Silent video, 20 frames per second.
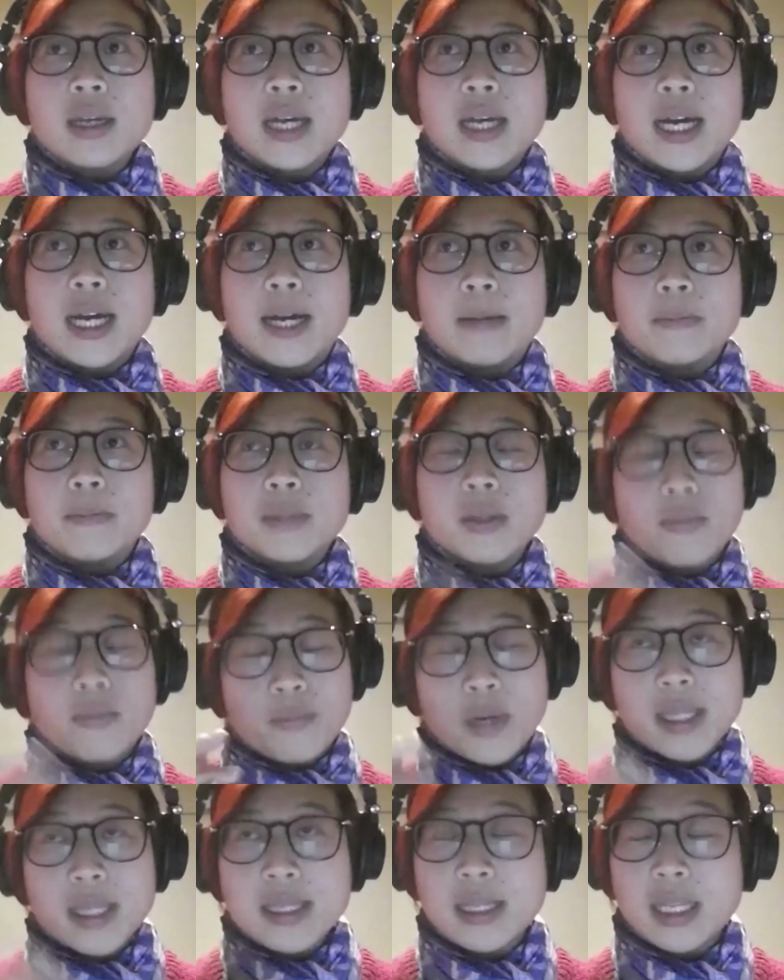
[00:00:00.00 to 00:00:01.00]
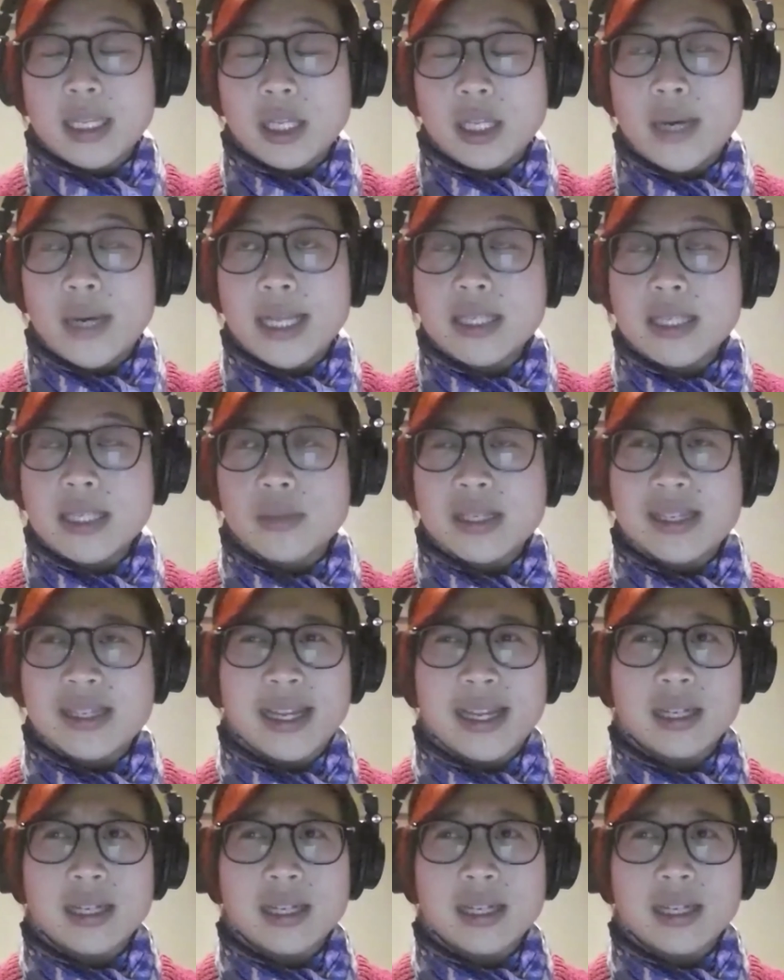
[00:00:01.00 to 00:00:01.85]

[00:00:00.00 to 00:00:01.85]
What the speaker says: the ones in the US was like,